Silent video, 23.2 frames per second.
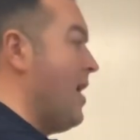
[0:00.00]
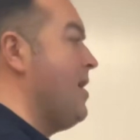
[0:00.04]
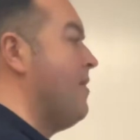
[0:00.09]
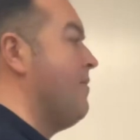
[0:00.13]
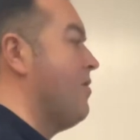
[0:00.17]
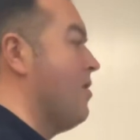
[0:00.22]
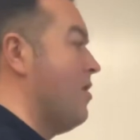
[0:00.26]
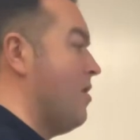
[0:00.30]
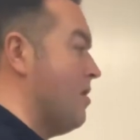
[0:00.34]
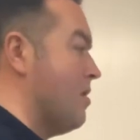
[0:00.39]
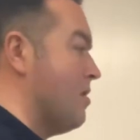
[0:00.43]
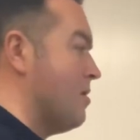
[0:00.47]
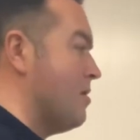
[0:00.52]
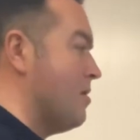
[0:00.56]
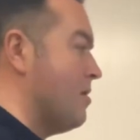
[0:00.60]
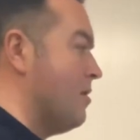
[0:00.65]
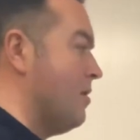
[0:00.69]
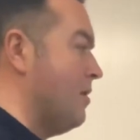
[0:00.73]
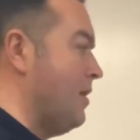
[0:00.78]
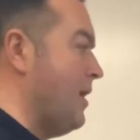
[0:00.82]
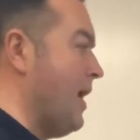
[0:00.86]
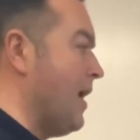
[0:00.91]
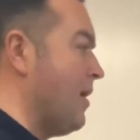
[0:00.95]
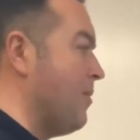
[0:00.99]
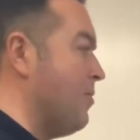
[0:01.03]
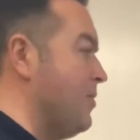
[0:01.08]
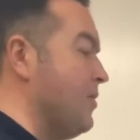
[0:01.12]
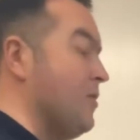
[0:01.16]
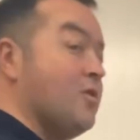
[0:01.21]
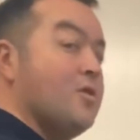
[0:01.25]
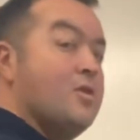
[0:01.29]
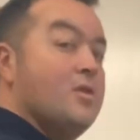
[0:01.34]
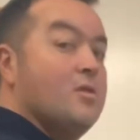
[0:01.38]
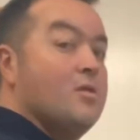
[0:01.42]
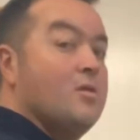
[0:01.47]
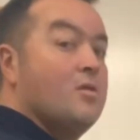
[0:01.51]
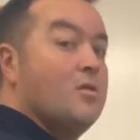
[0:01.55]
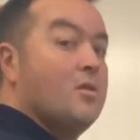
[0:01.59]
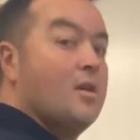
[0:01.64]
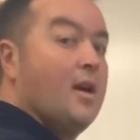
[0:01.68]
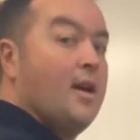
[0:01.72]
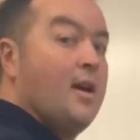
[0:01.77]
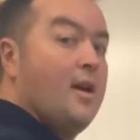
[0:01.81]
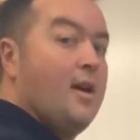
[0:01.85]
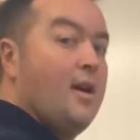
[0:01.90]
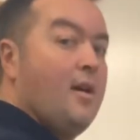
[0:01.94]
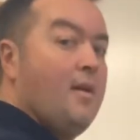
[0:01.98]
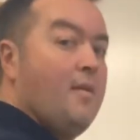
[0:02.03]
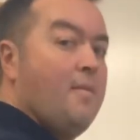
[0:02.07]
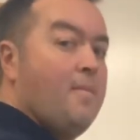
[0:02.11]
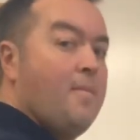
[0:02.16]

I've got the neck position is okay,